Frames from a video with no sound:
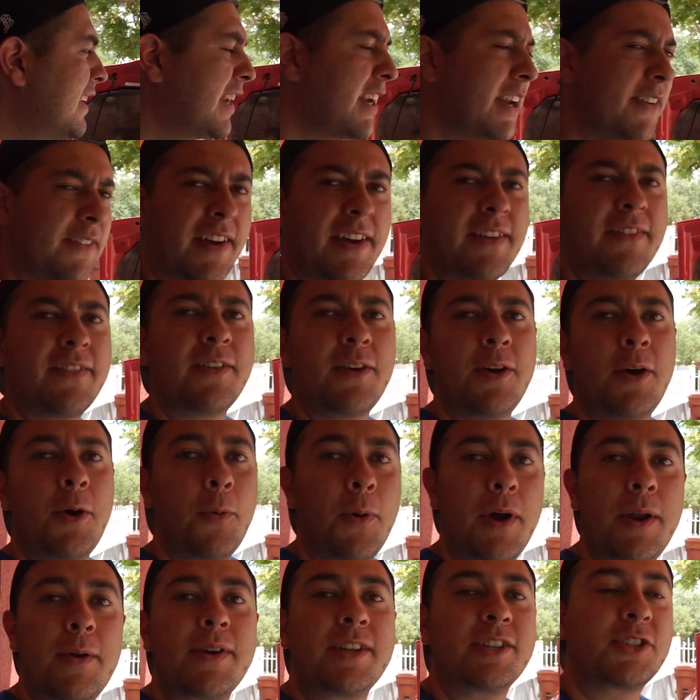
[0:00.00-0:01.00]
95. Well,
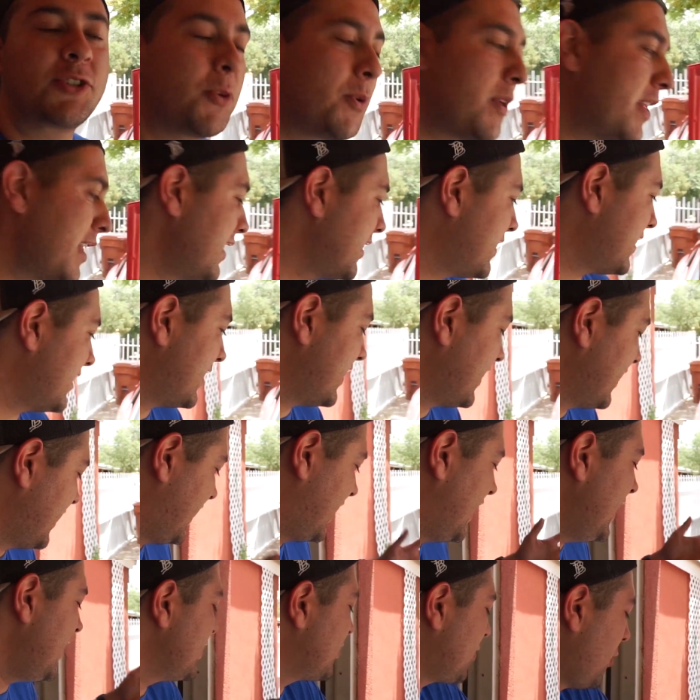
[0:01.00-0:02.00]
anyway, so
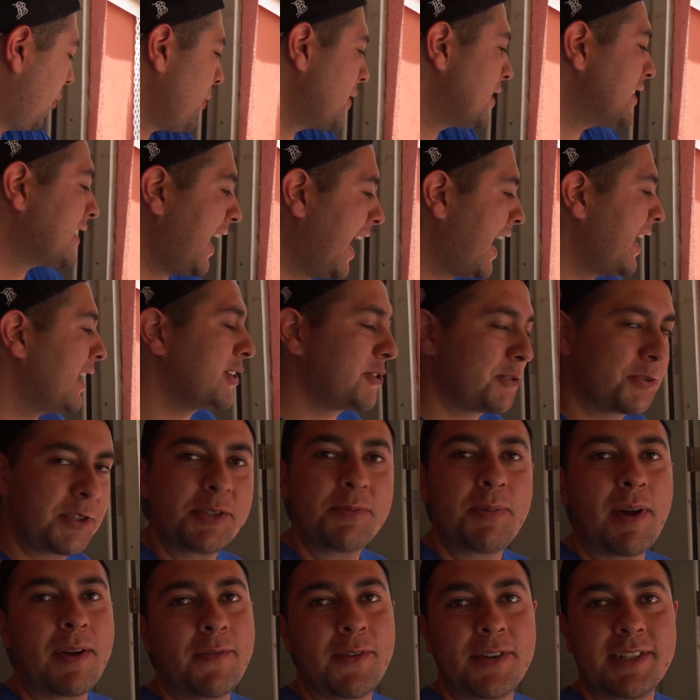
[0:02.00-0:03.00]
he's always had a sweet
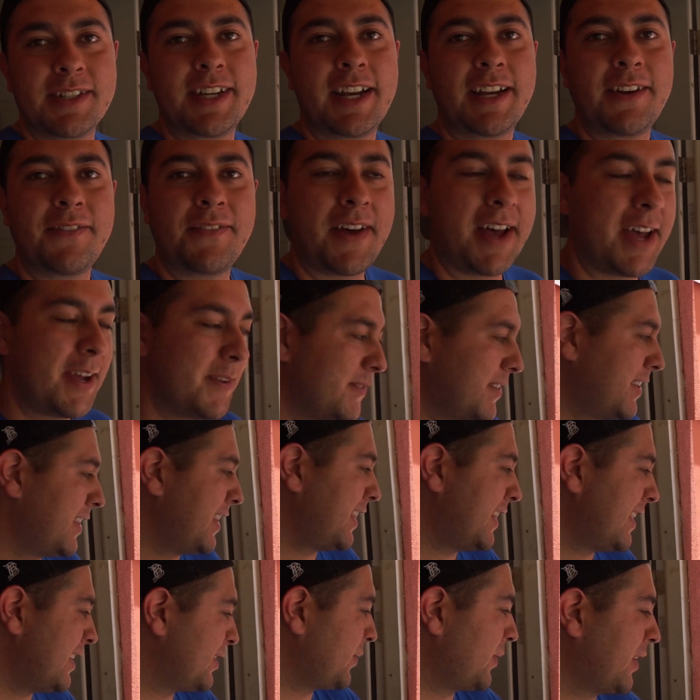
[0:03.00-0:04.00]
spot for S95, and
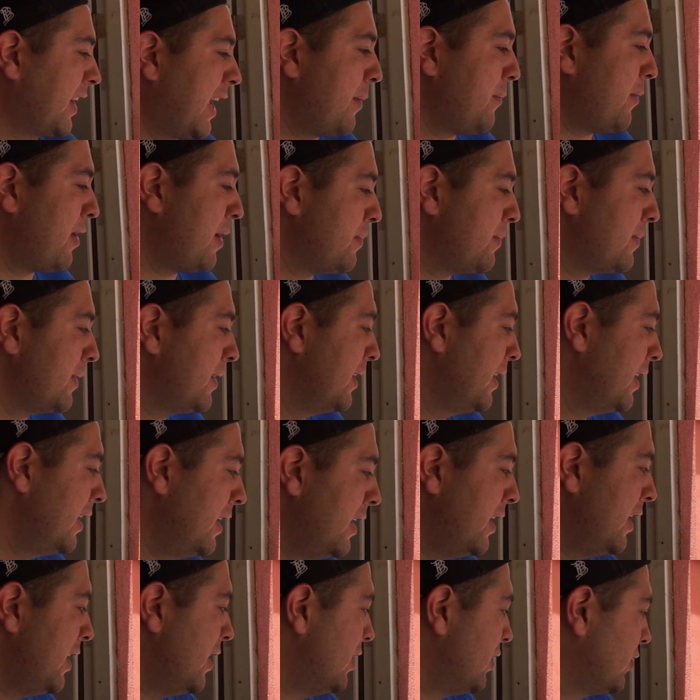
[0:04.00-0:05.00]
then this one came up.
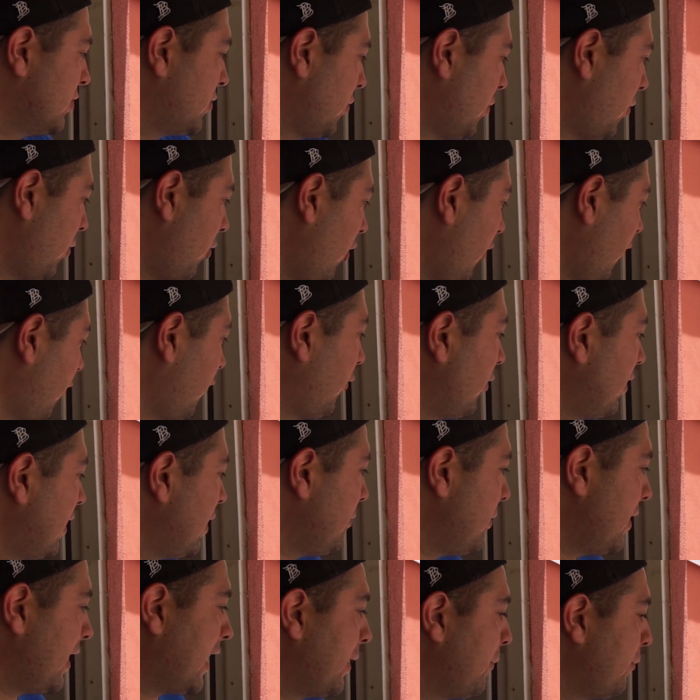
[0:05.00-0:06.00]
So hopefully
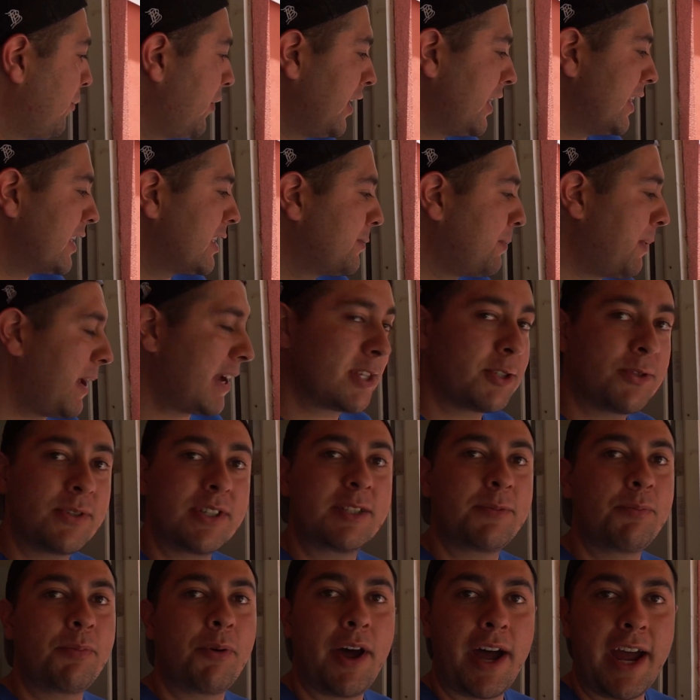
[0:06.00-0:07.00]
we can bring this back to its
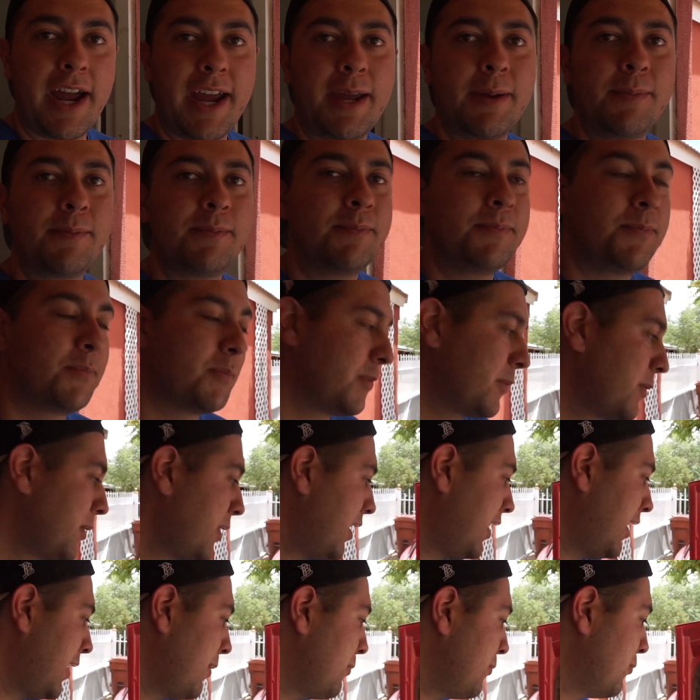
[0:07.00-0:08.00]
prime.
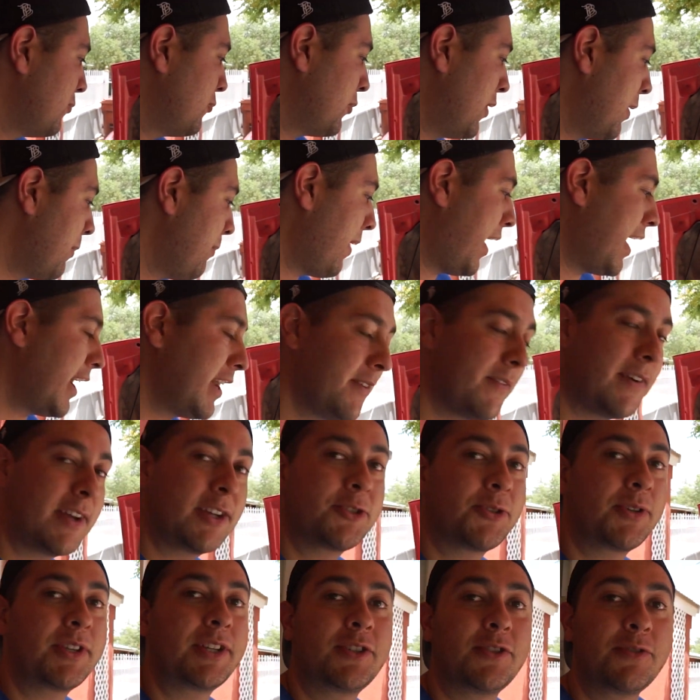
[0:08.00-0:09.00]
We might
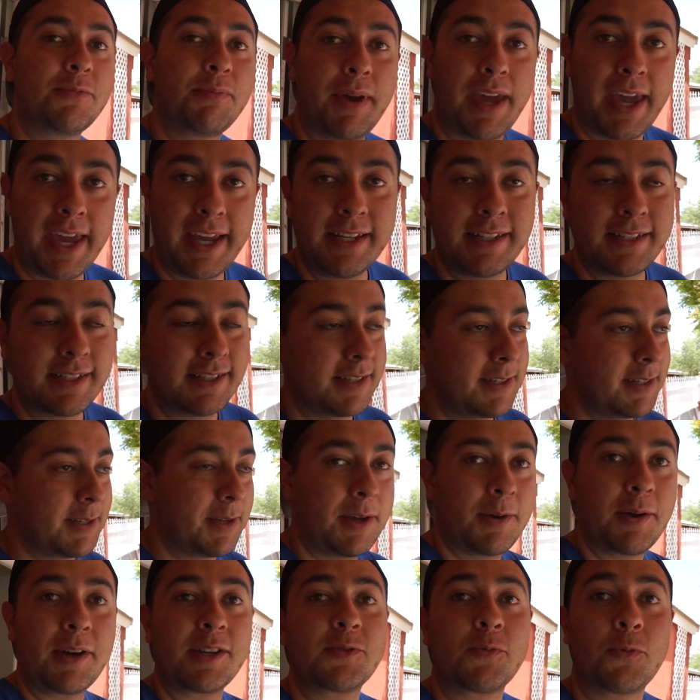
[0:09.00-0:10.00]
eventually do paint.
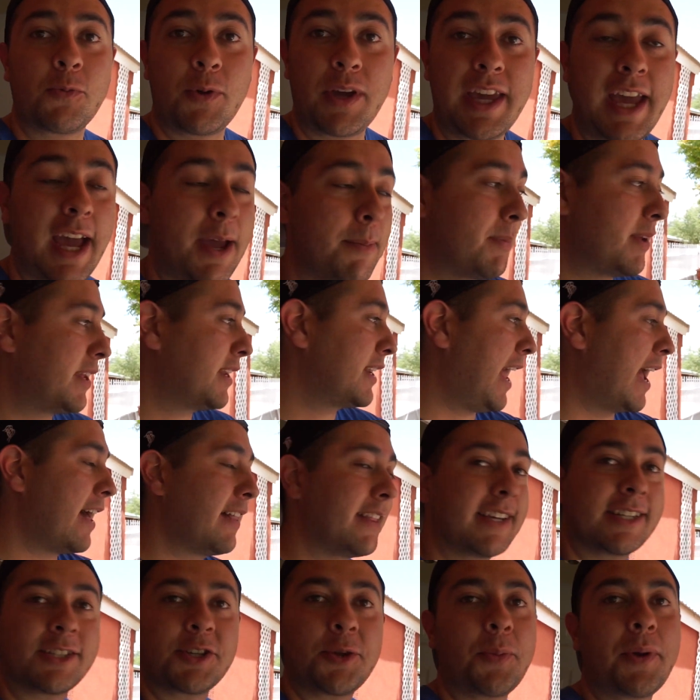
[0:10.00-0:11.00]
As we, I mean
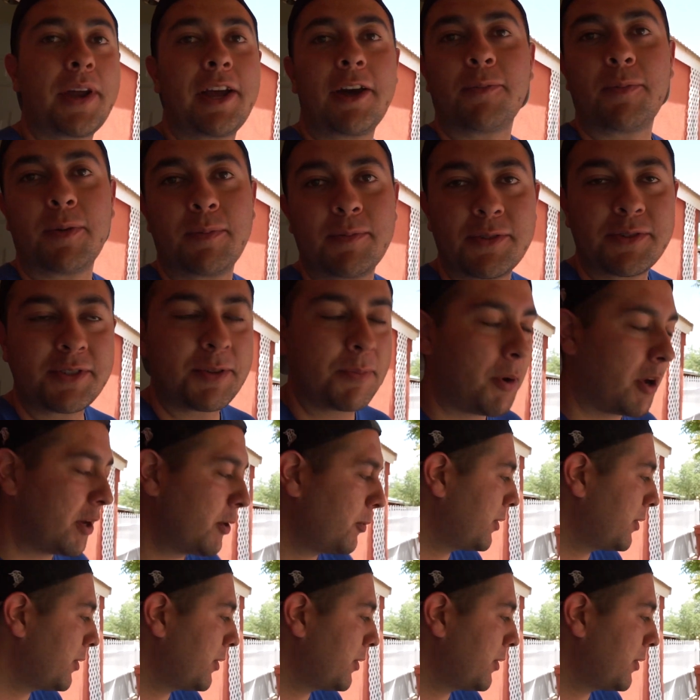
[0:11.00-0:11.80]
Alex. I'll probably help him do some body